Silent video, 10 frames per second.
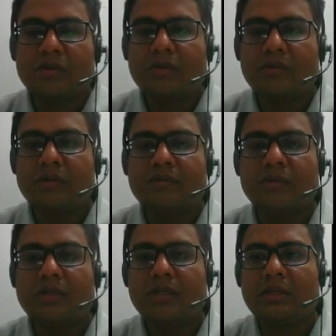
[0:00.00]
Now therefore
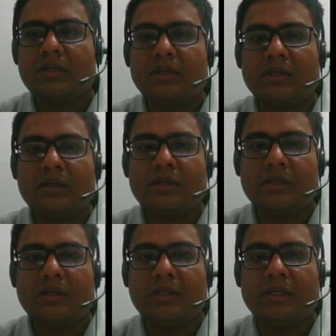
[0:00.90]
here
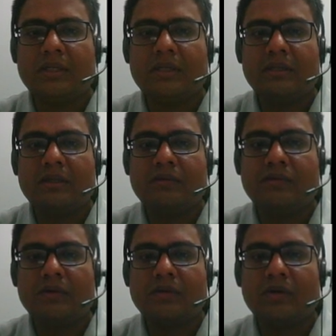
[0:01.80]

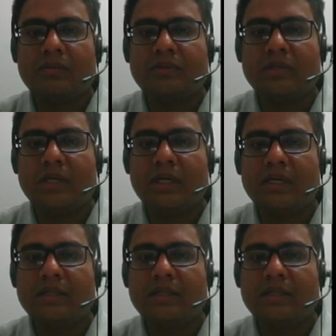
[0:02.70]
for the option A,